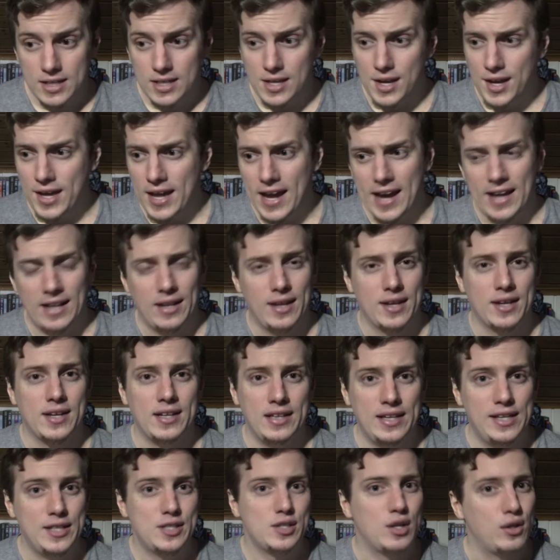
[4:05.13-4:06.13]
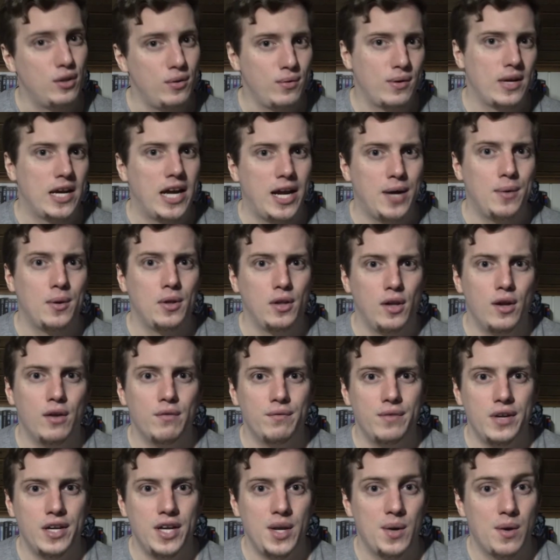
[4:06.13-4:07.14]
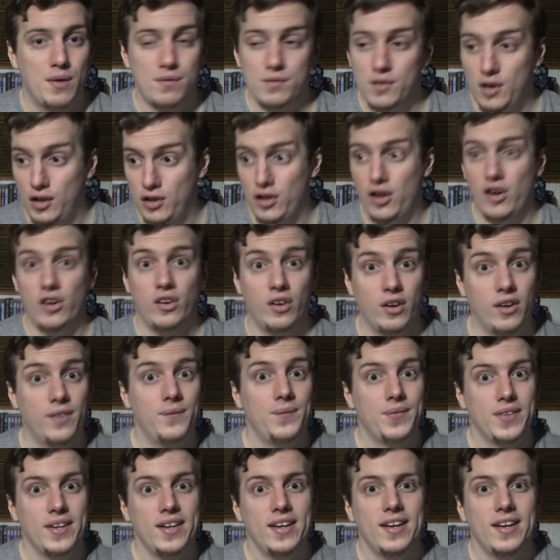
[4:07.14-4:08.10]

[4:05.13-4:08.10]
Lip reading: You're getting like at least a 3-hour long video, if not longer.